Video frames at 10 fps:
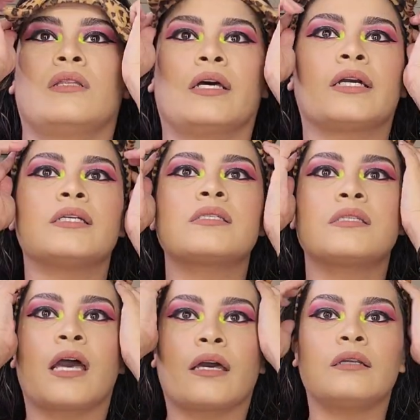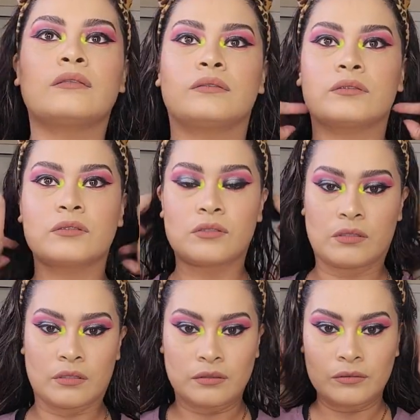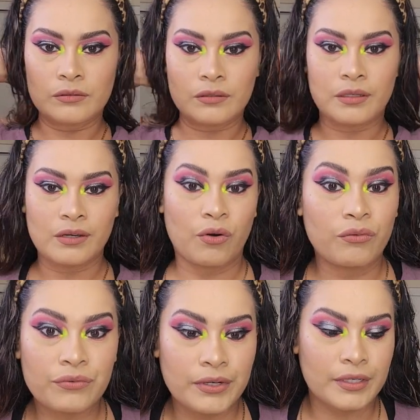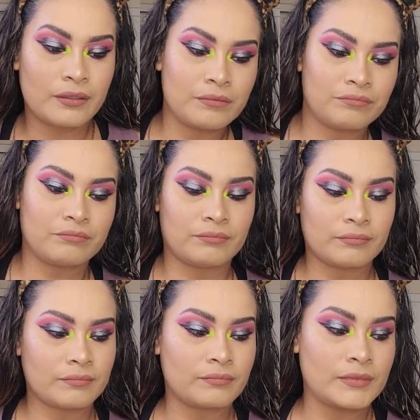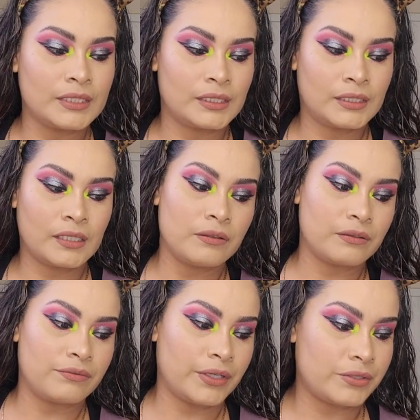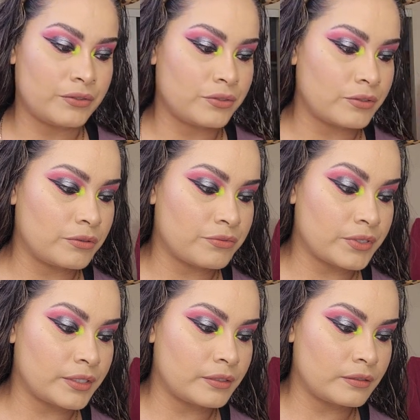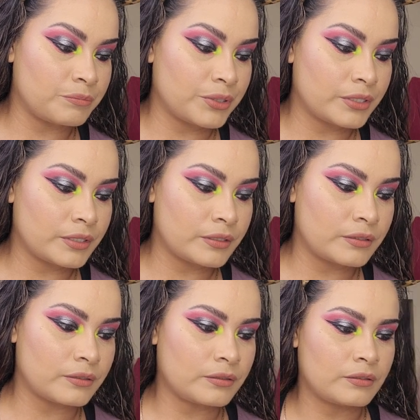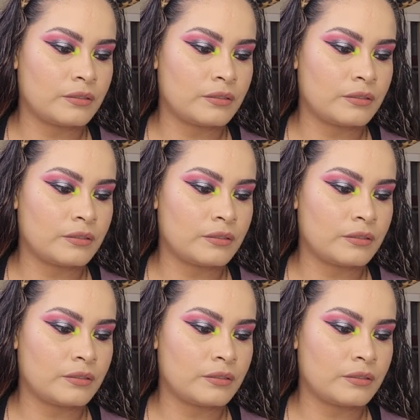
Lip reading: like I said, then go for it. I'll advise you to go for it because